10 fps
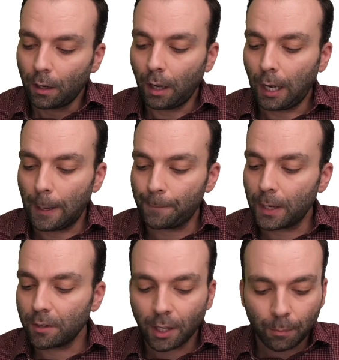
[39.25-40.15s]

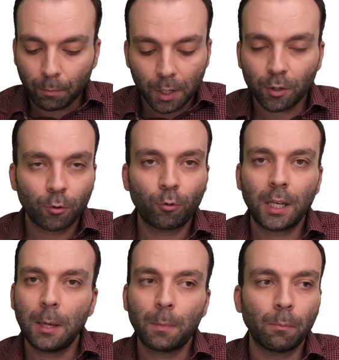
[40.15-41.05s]
Here's a picture to
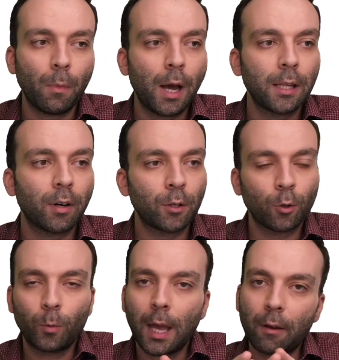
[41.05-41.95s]
keep in mind, right?
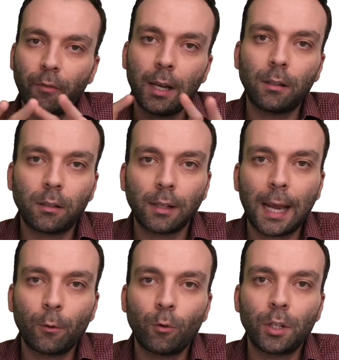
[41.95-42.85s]
So we have regular
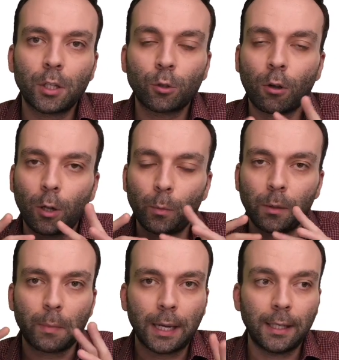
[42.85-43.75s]
languages
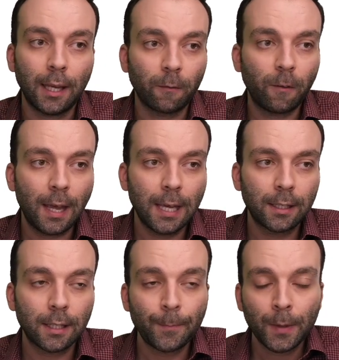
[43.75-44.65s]
solvable by
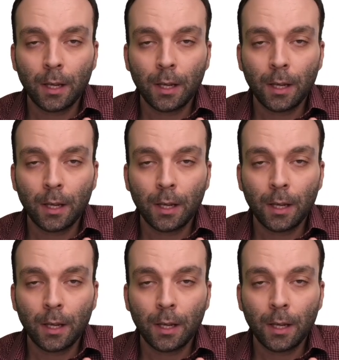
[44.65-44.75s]
DFAs.